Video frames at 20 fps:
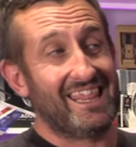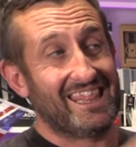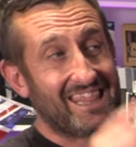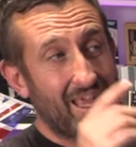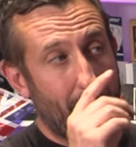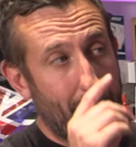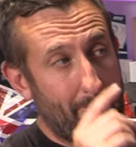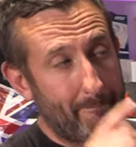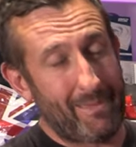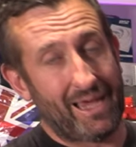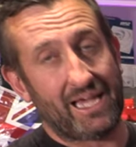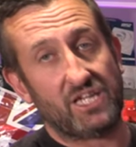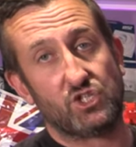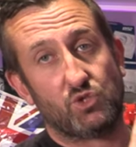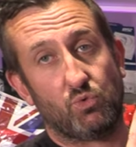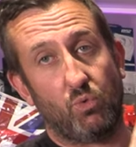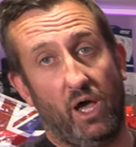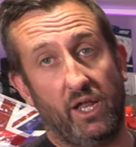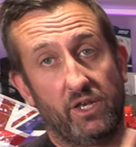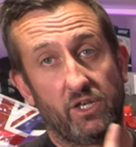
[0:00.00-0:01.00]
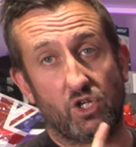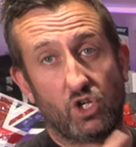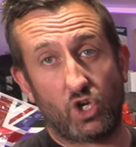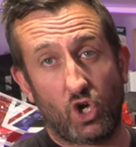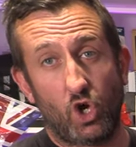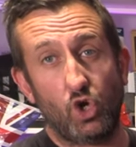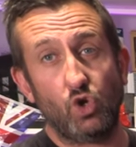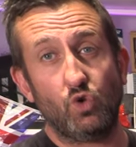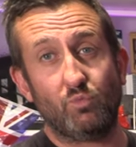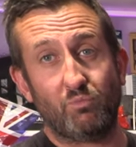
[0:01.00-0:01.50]
the mesh one
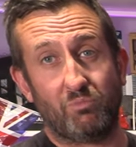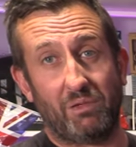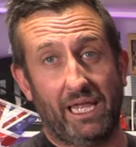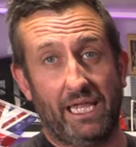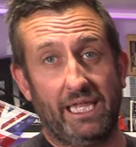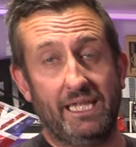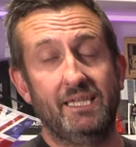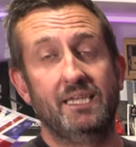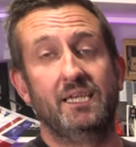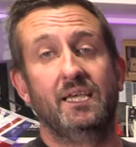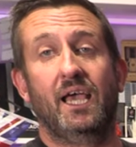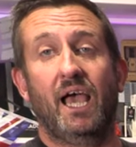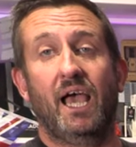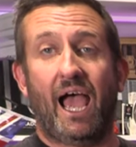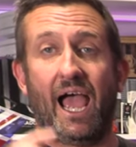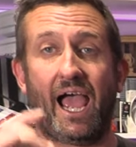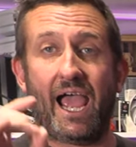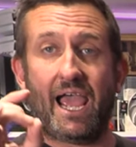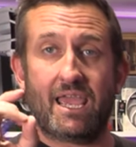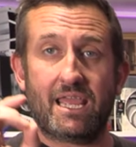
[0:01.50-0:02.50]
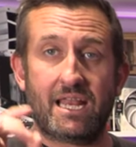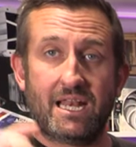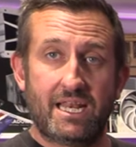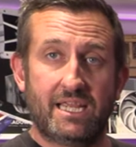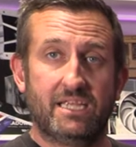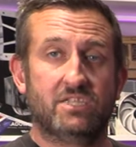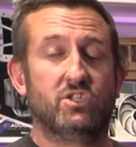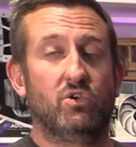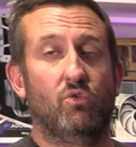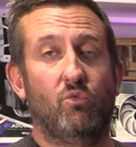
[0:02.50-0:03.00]
could be a
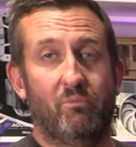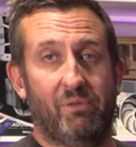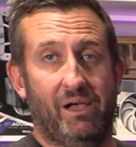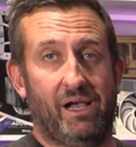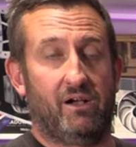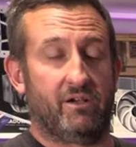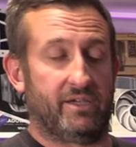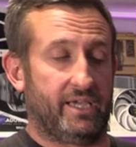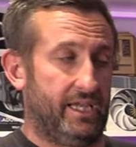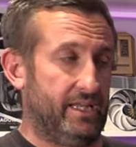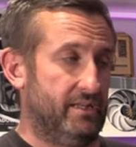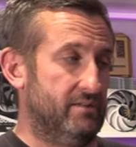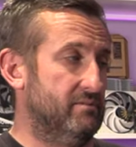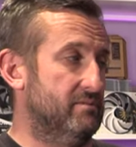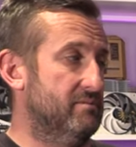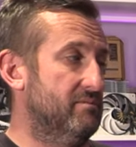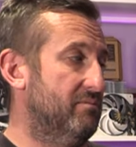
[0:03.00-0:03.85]
little bargain.